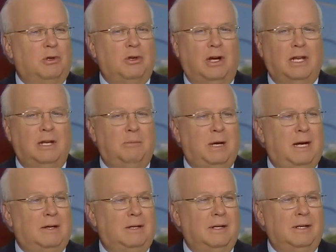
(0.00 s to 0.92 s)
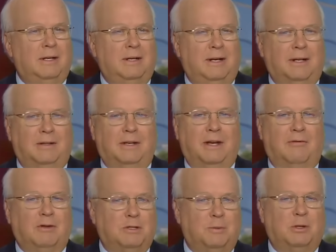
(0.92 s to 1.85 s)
I mean, we're talking about the